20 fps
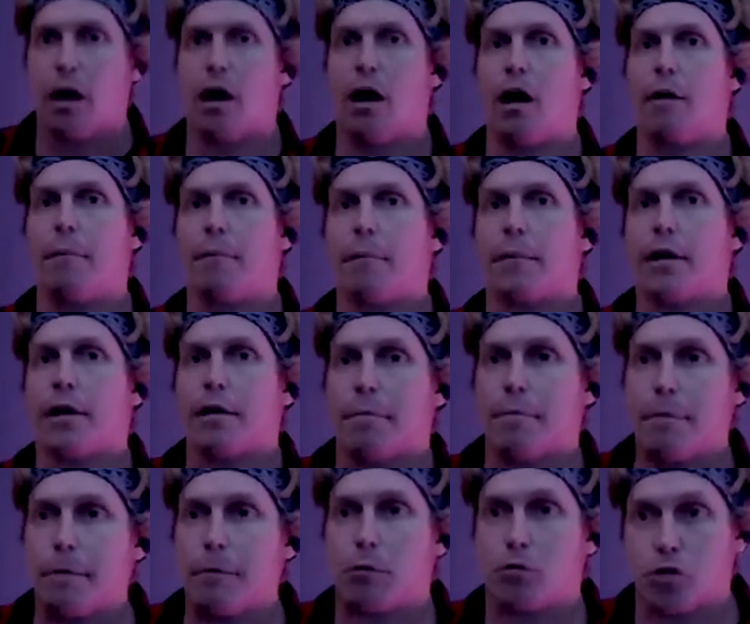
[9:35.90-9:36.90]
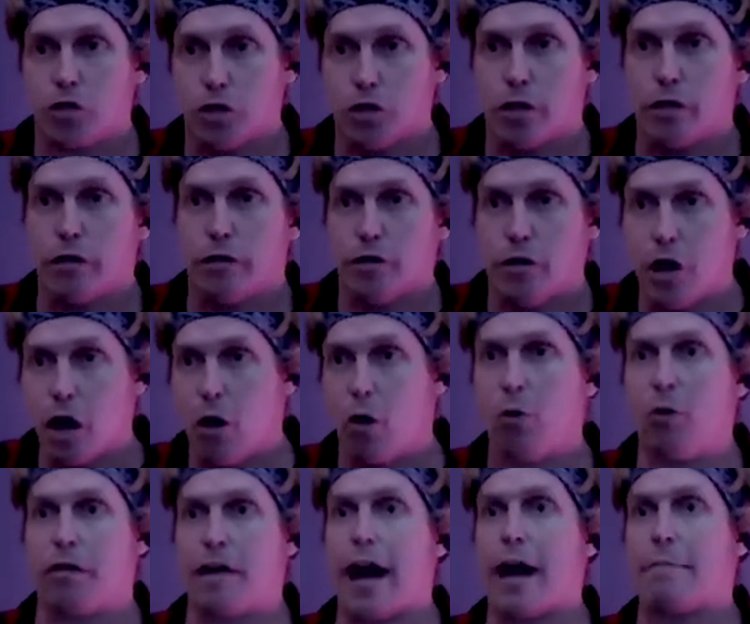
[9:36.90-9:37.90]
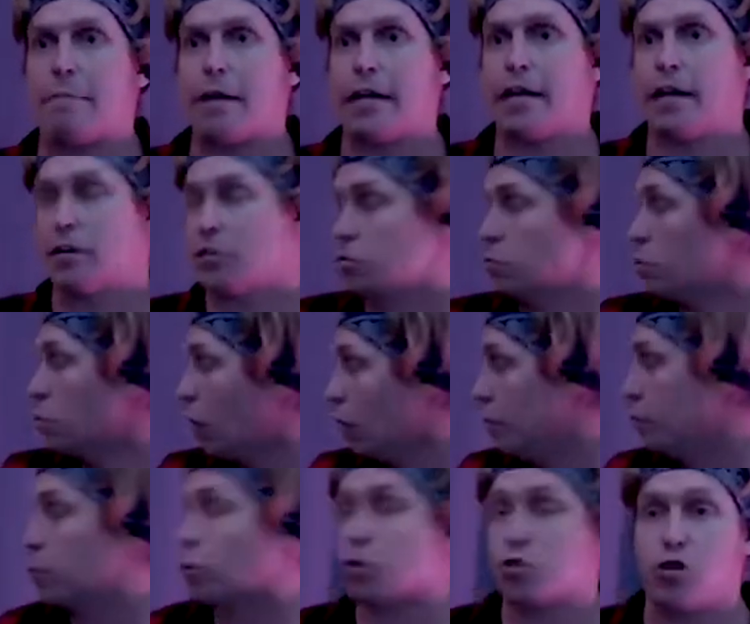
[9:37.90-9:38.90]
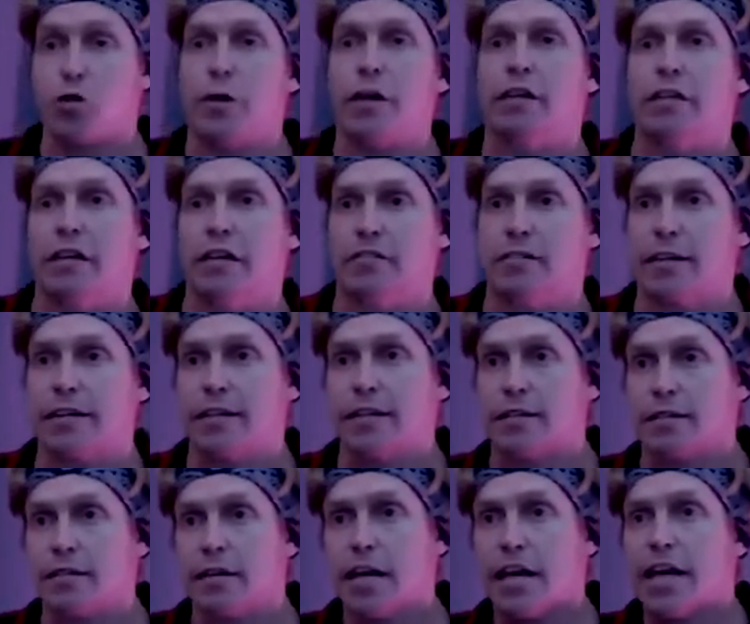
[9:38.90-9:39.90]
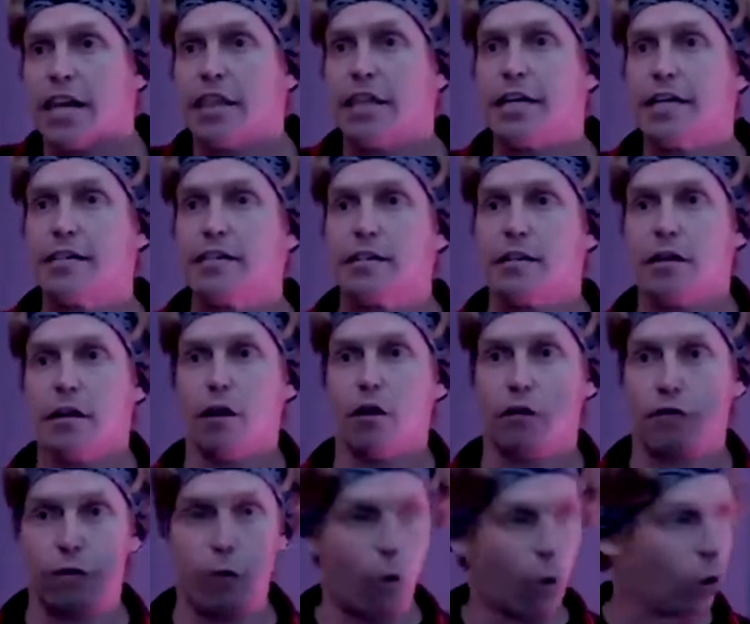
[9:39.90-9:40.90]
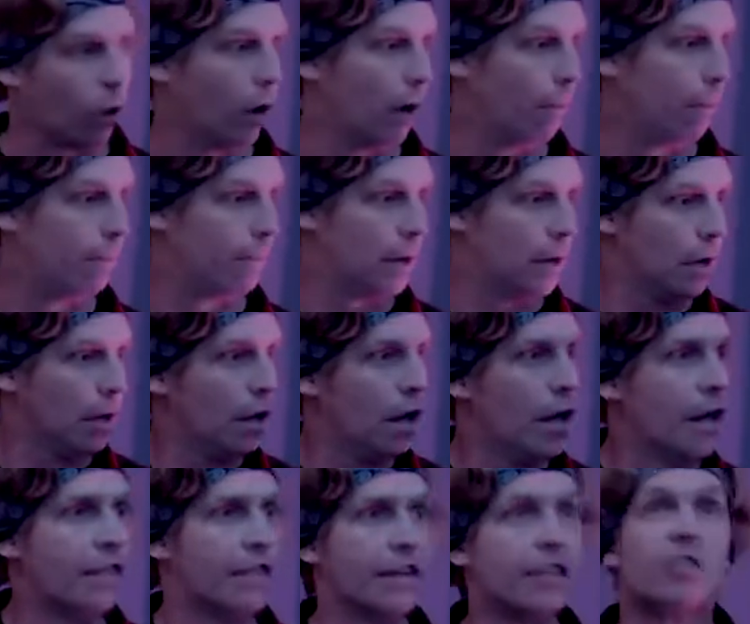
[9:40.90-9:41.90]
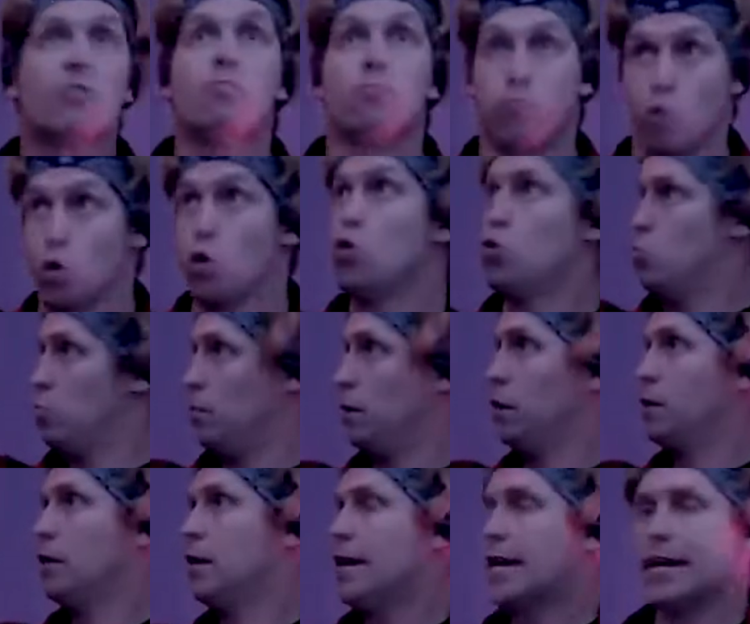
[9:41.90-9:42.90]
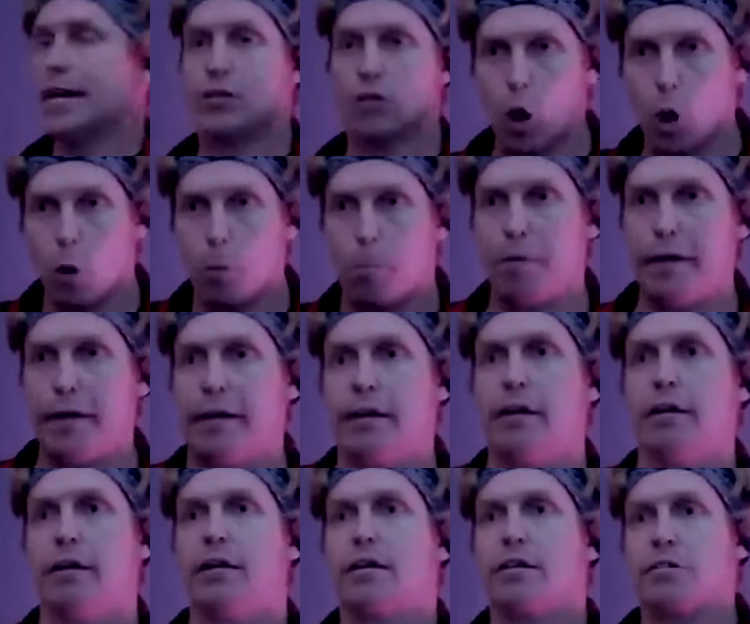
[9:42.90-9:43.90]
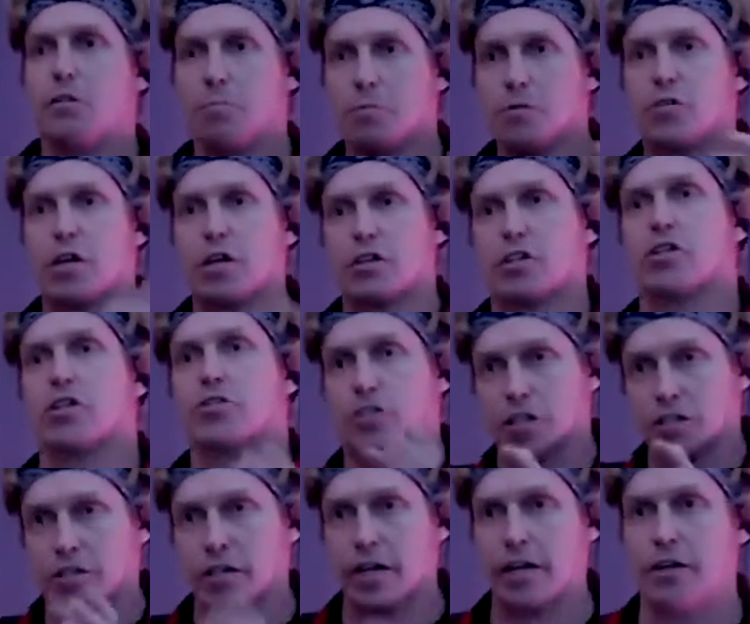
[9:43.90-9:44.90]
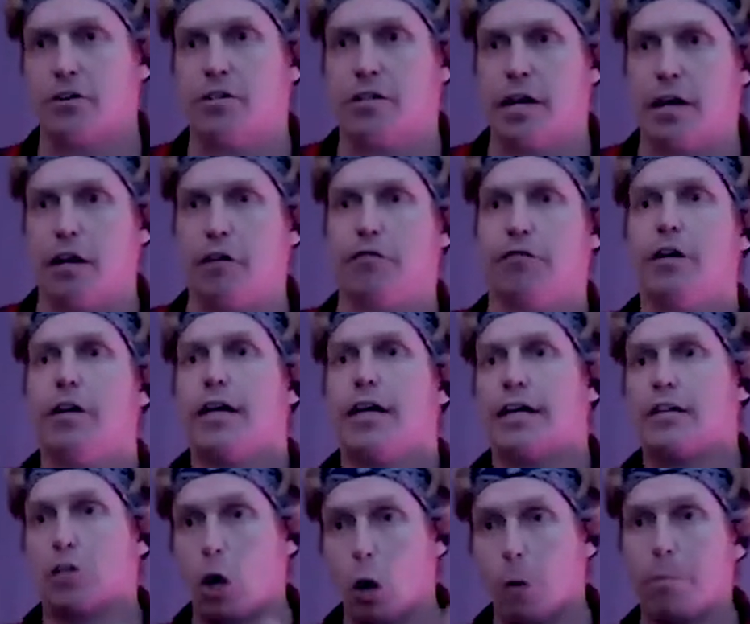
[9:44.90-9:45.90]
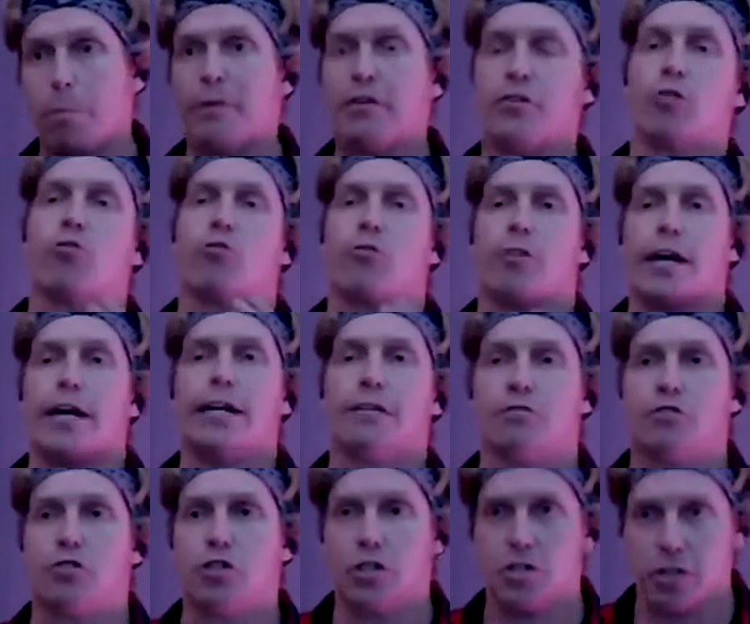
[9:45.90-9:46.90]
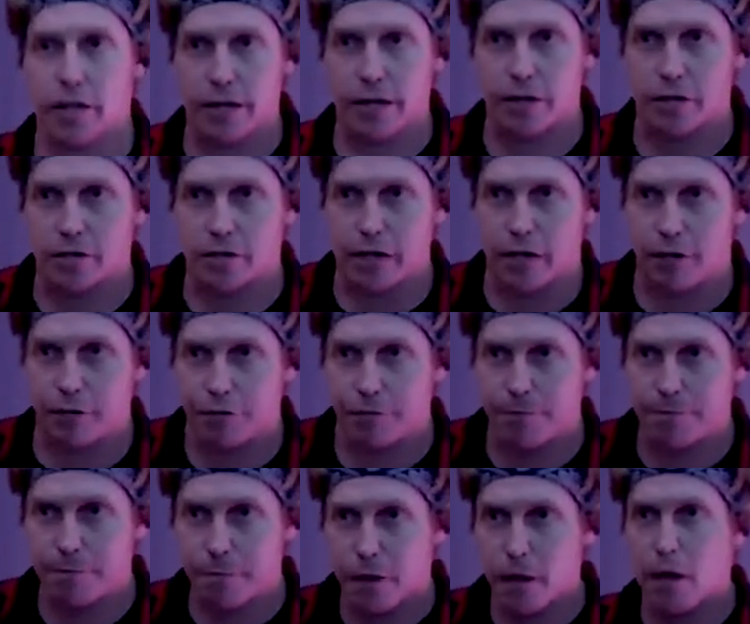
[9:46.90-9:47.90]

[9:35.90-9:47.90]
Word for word: Um, people should know that because of, we're doing things like this. This forum, this room is open to musicians just like yourself, is open to creatives just like yourself.